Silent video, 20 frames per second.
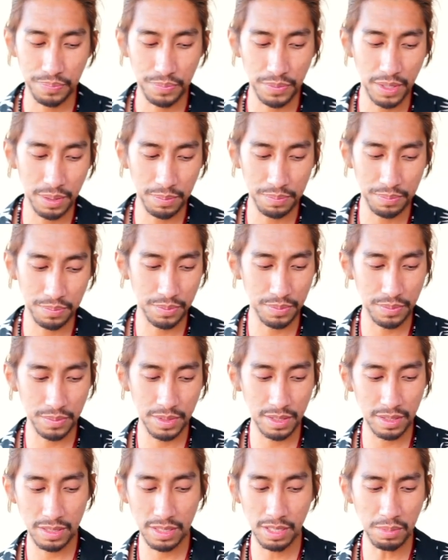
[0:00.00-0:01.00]
um,
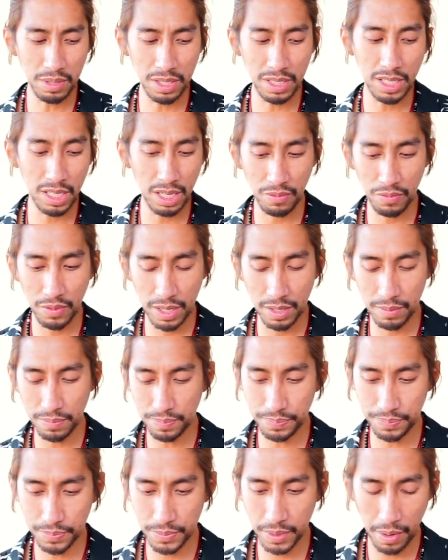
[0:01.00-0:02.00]
something significant.
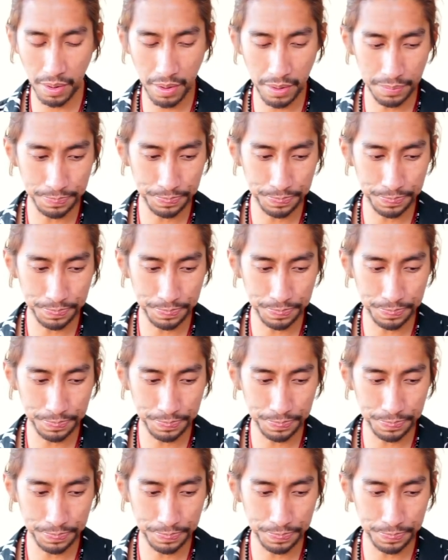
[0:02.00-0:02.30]
Okay.